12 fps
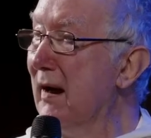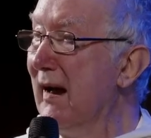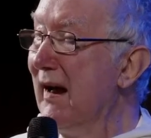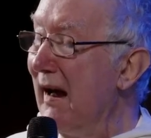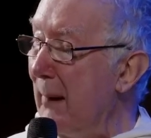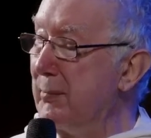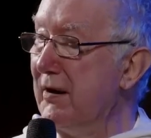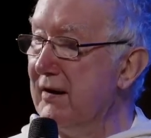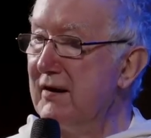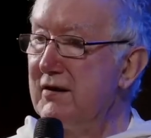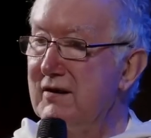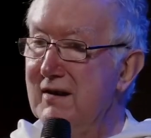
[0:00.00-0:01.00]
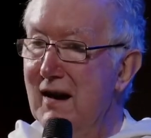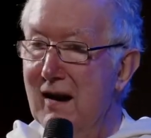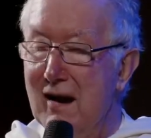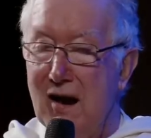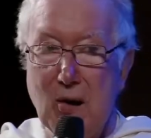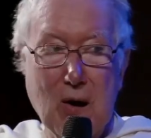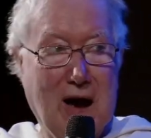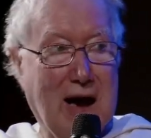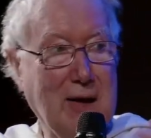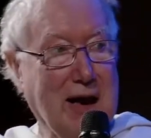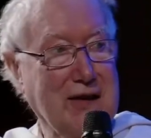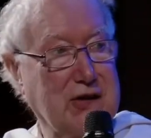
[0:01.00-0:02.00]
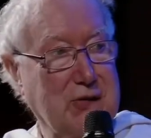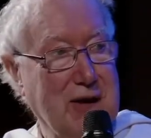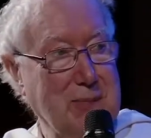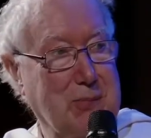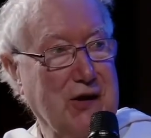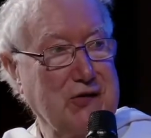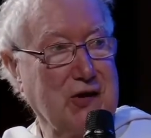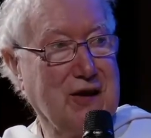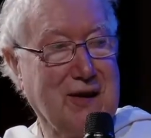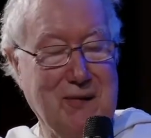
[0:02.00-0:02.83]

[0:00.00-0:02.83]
happiness. I had the great pleasure